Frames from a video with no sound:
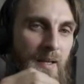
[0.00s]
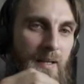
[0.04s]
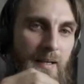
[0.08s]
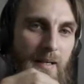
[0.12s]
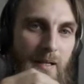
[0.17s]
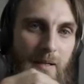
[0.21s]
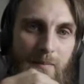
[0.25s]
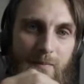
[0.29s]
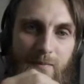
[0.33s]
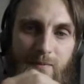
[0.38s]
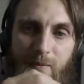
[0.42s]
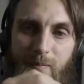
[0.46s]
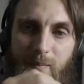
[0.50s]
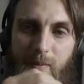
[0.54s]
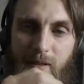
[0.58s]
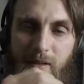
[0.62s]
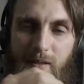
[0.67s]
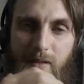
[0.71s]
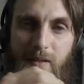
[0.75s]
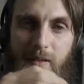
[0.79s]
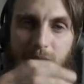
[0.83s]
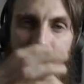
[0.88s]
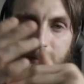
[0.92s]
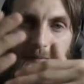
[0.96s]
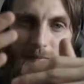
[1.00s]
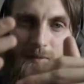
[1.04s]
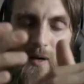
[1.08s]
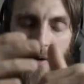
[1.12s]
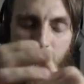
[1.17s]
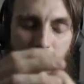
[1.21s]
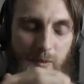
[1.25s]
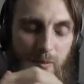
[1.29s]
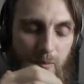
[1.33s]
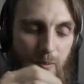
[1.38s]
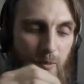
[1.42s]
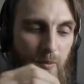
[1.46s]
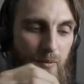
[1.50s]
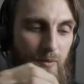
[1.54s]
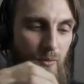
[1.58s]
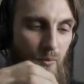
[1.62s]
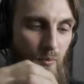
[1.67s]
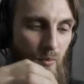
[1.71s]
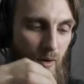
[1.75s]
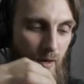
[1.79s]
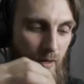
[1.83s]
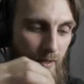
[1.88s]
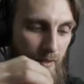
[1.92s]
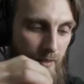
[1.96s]
get him familiar, get him comfortable in the
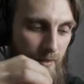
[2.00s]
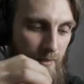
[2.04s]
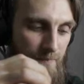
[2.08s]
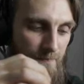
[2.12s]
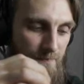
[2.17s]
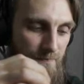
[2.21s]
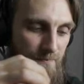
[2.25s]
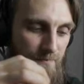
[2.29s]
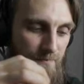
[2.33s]
water.